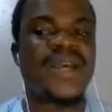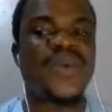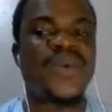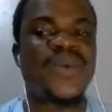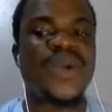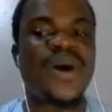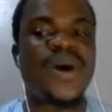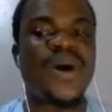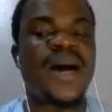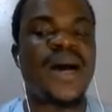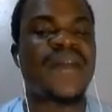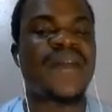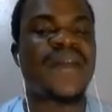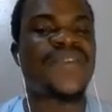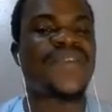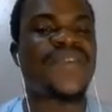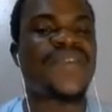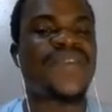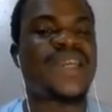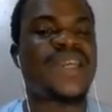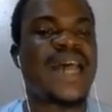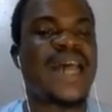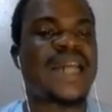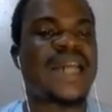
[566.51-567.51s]
We all have
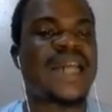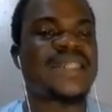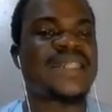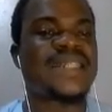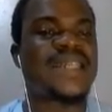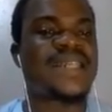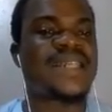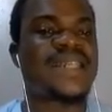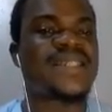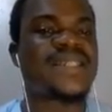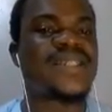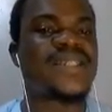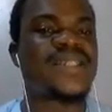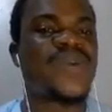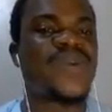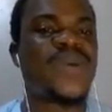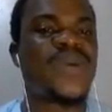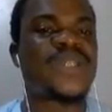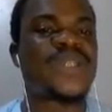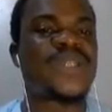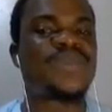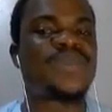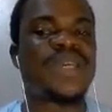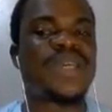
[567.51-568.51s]
different accents. The way
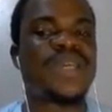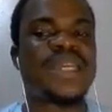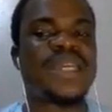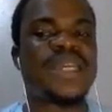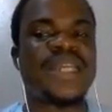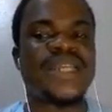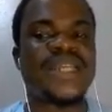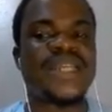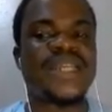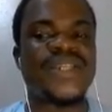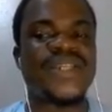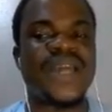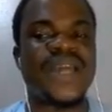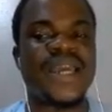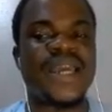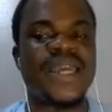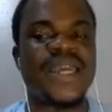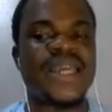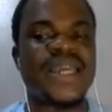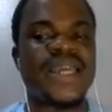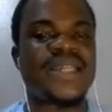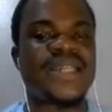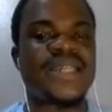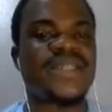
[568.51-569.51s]
we speak in Nigeria
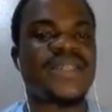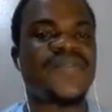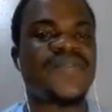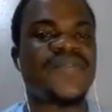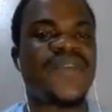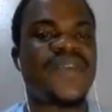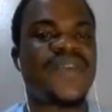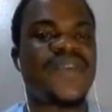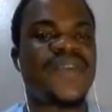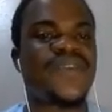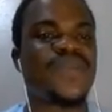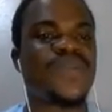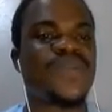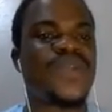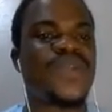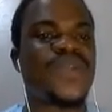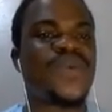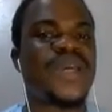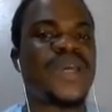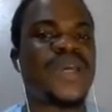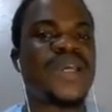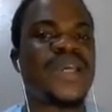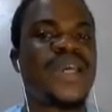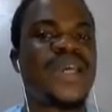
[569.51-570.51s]
here is different from the
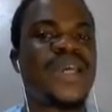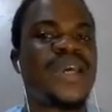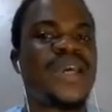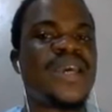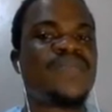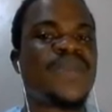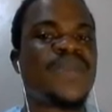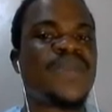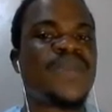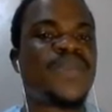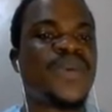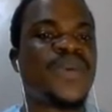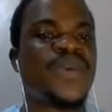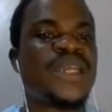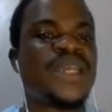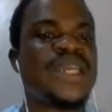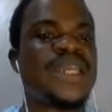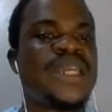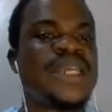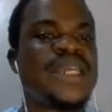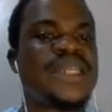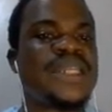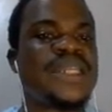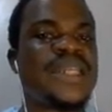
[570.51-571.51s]
way people in
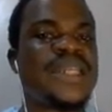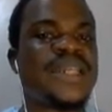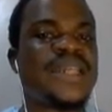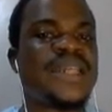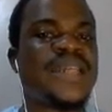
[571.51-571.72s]
India,